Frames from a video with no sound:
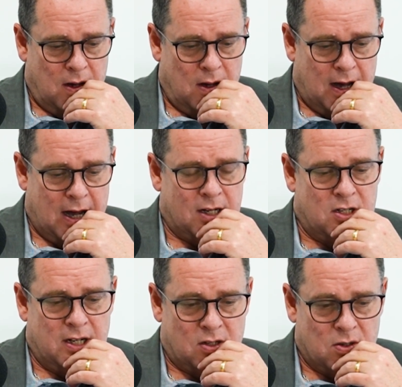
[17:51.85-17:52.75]

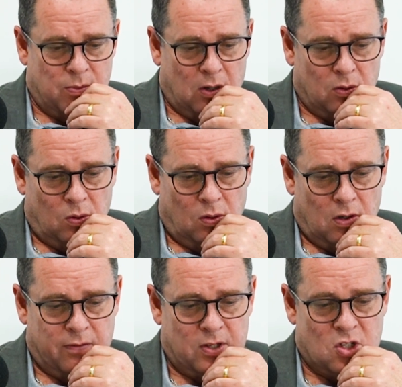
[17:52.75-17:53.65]
architecture model
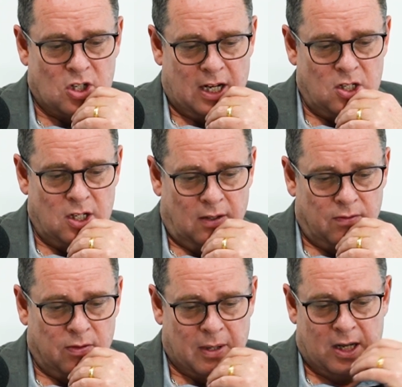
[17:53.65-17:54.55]
of exchanging
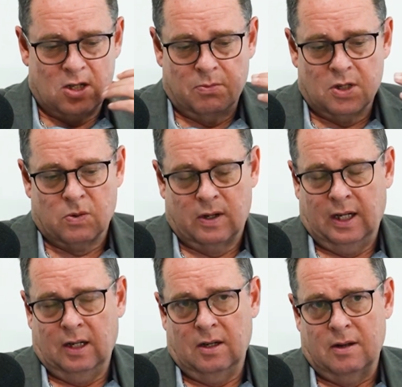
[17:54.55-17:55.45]
information
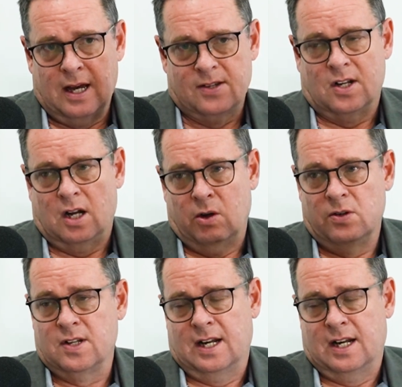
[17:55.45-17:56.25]
between asset owners and